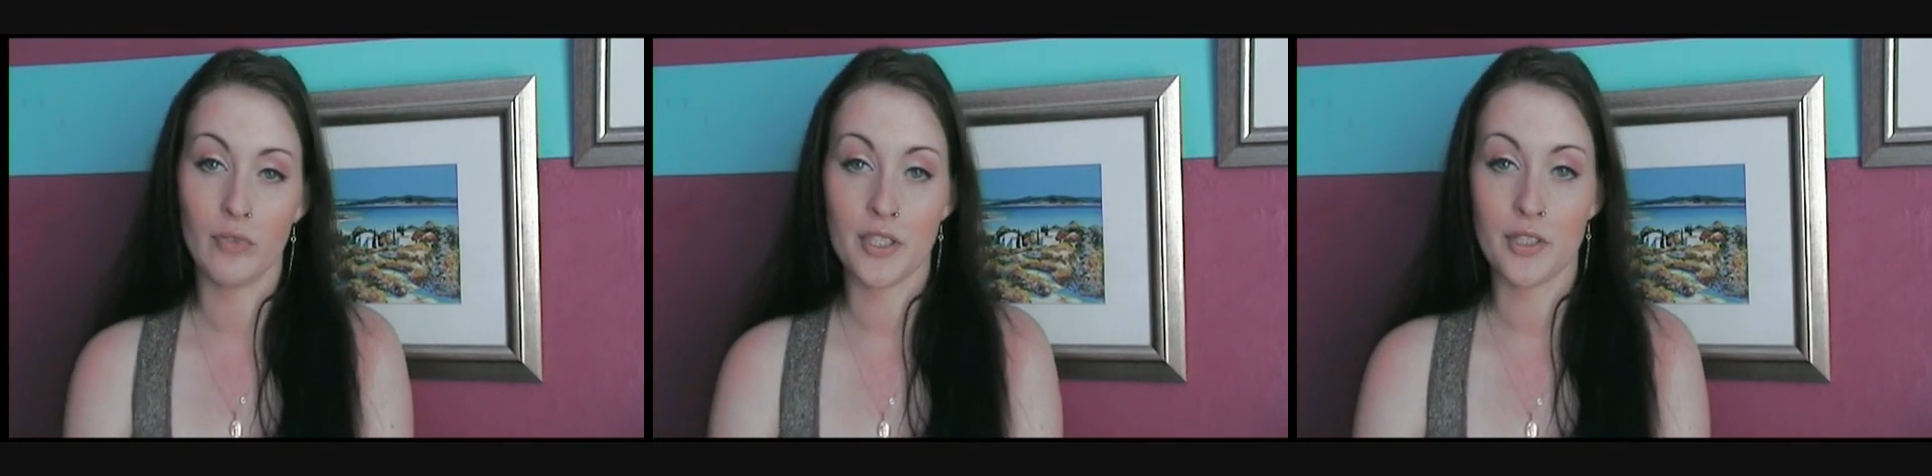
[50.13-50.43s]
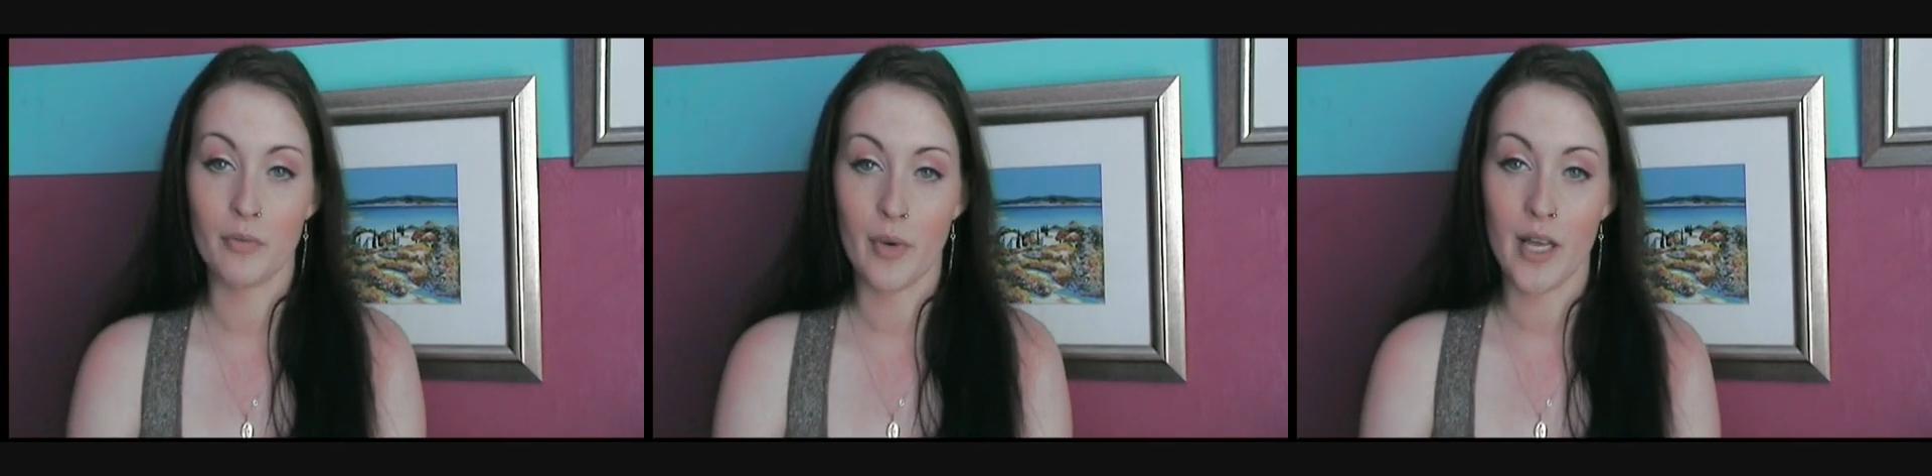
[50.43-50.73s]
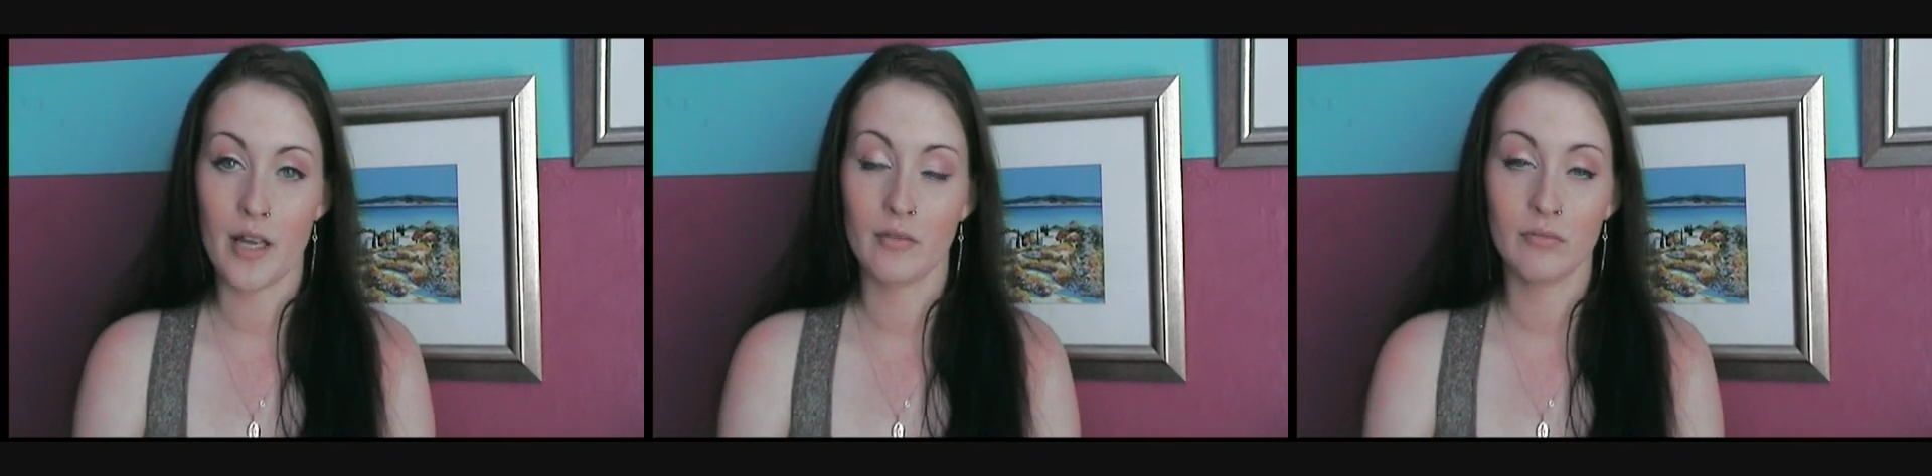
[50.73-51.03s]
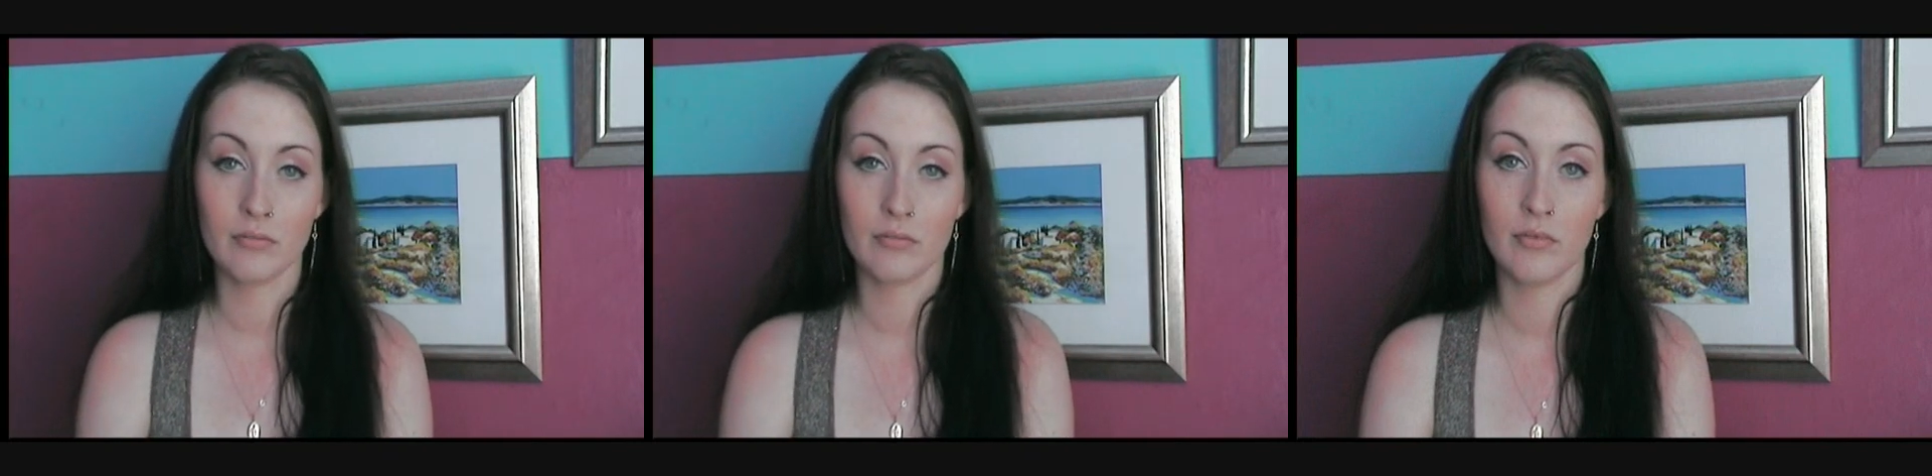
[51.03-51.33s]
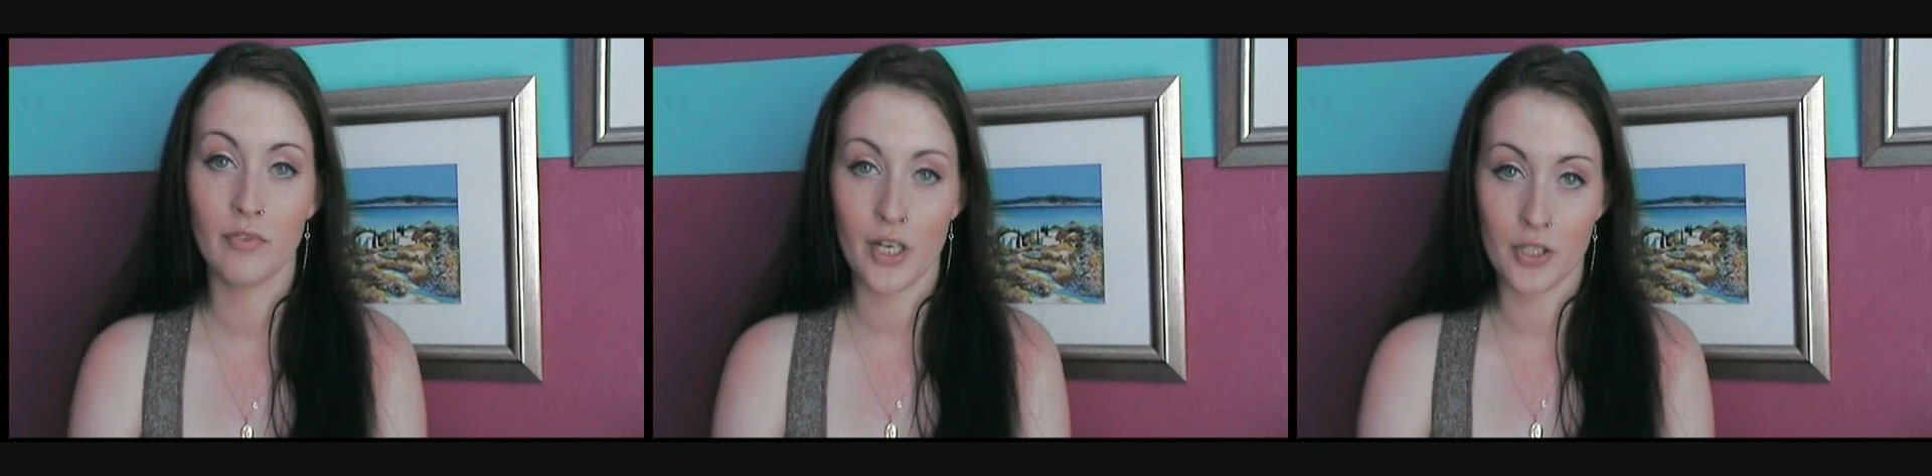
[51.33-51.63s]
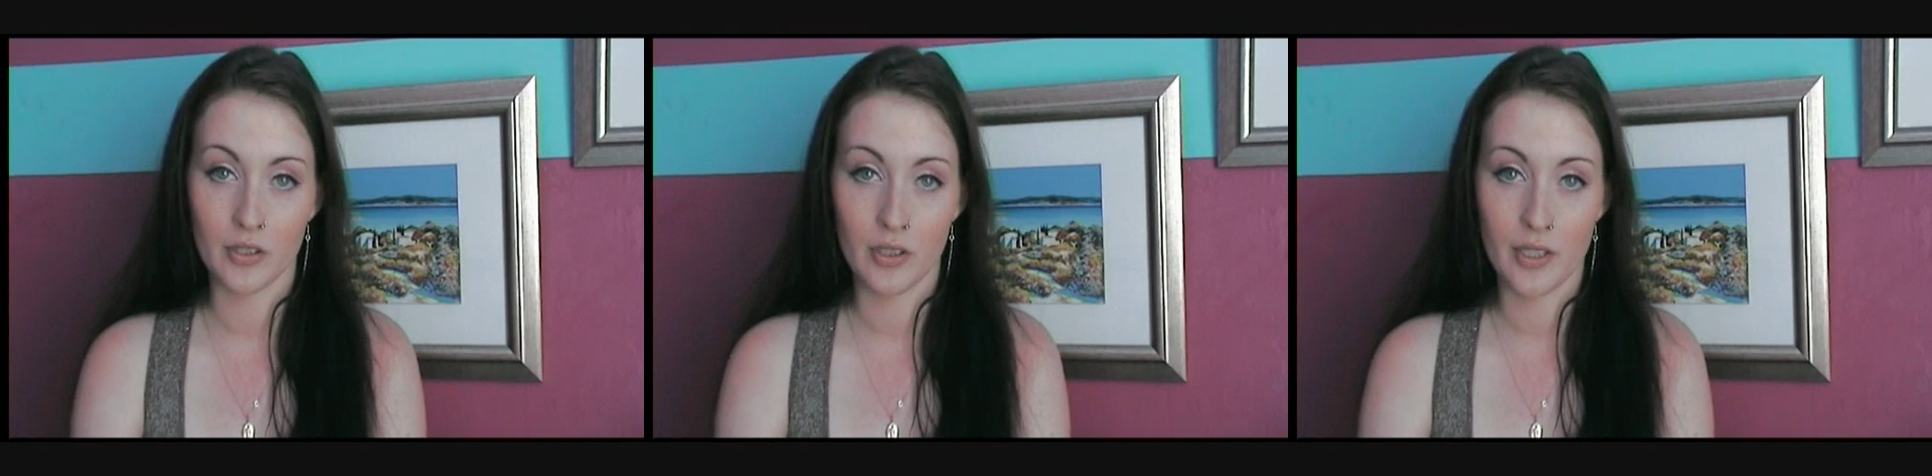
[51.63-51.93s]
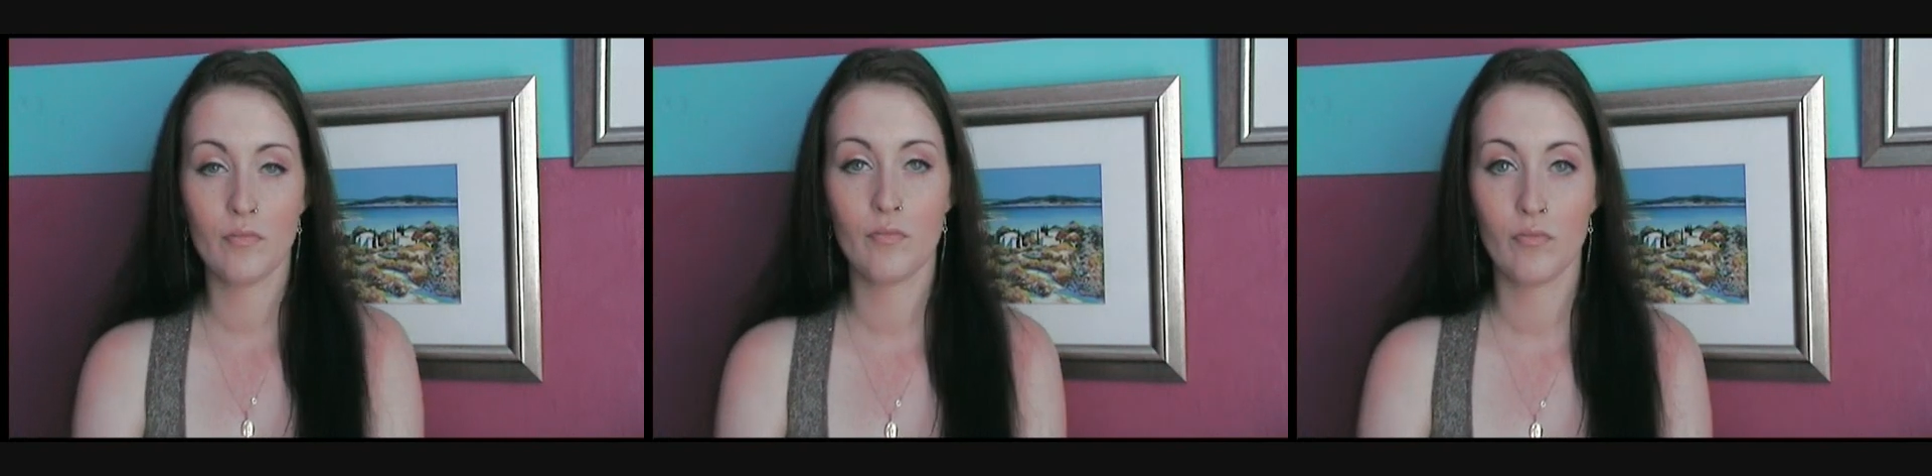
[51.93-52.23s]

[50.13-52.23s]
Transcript: ready-to-wear fashion line.